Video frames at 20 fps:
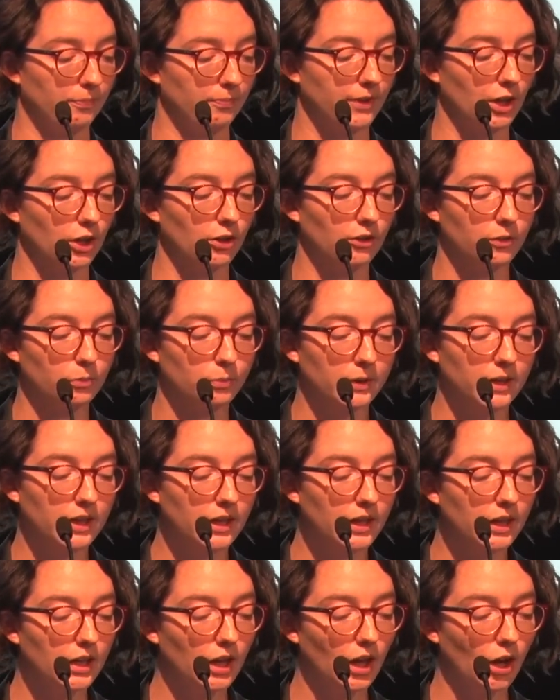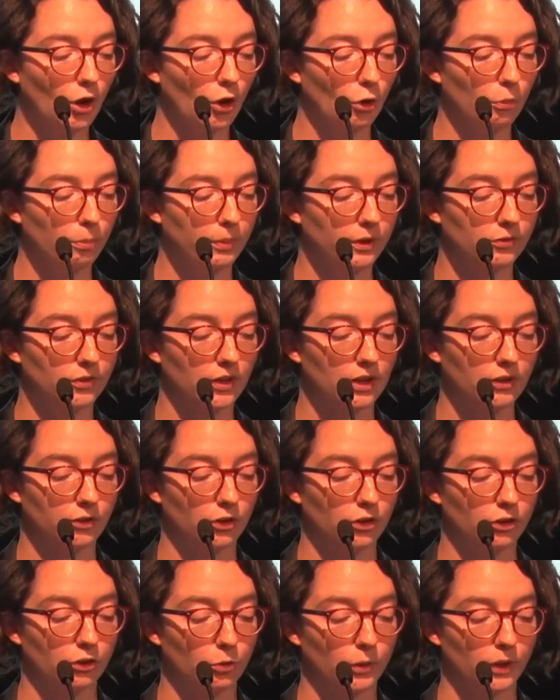There are some key open
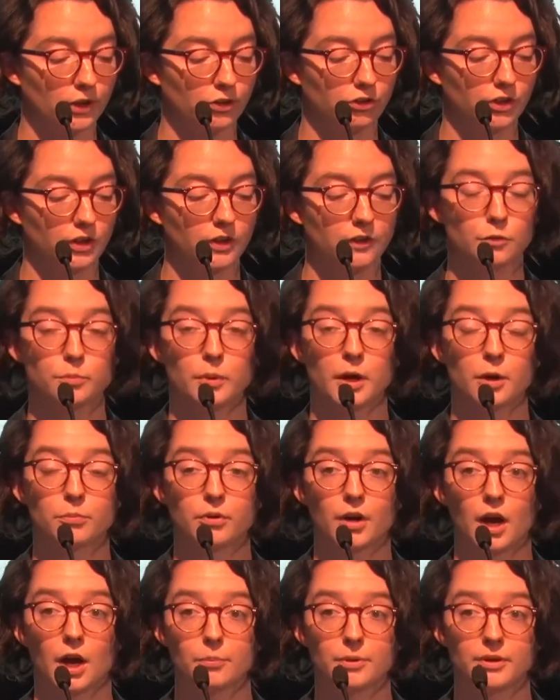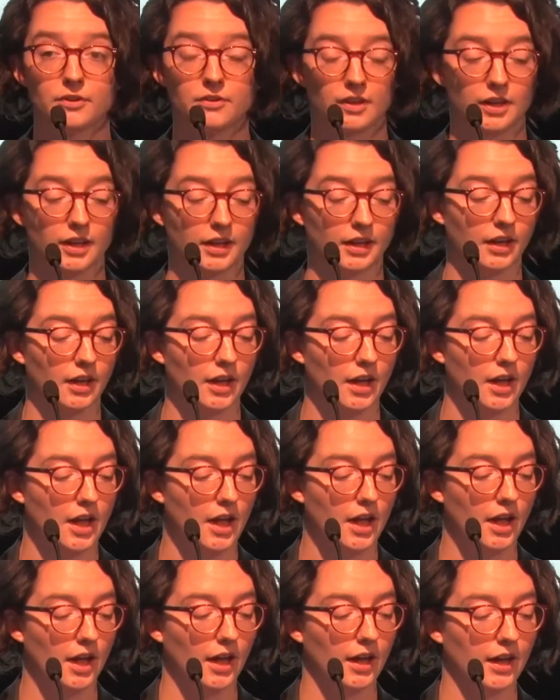research questions about promising
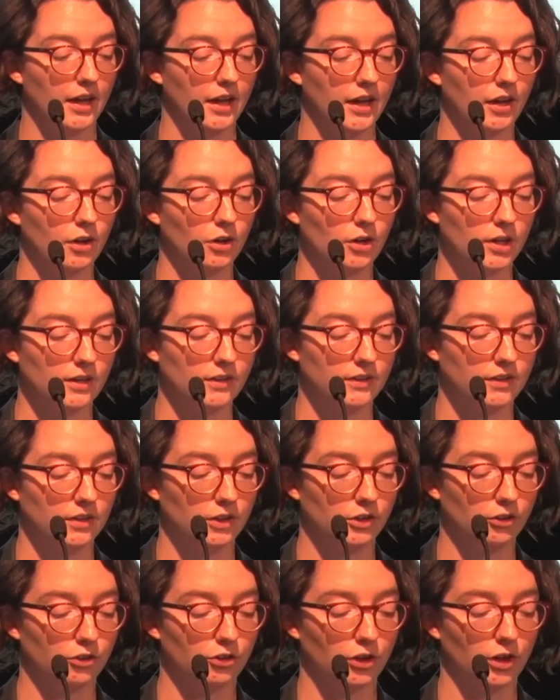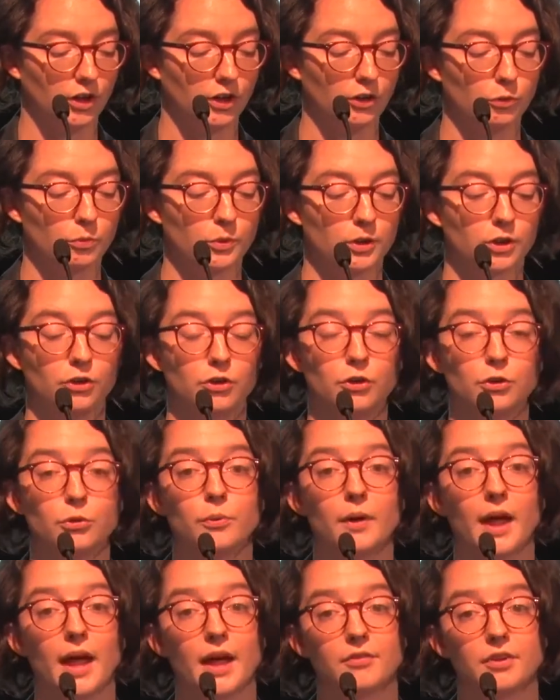areas in insurance where
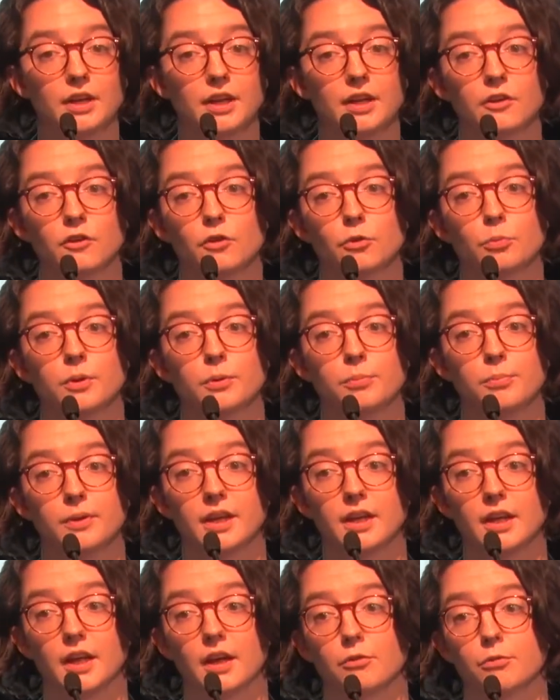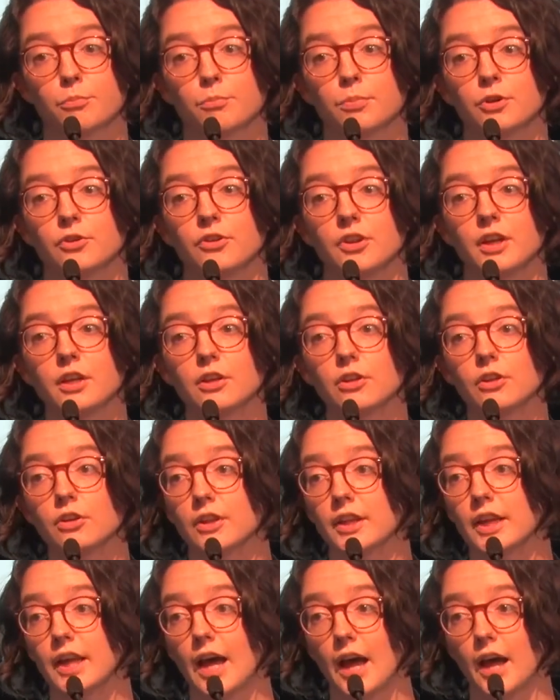new evidence would be of
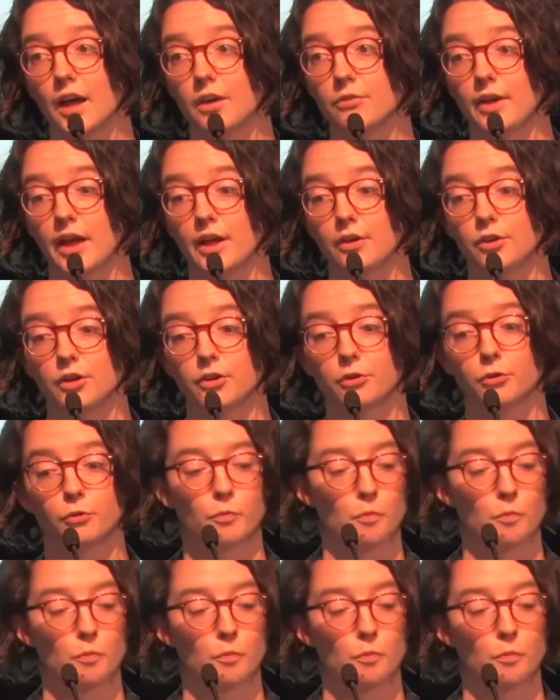particularly high value.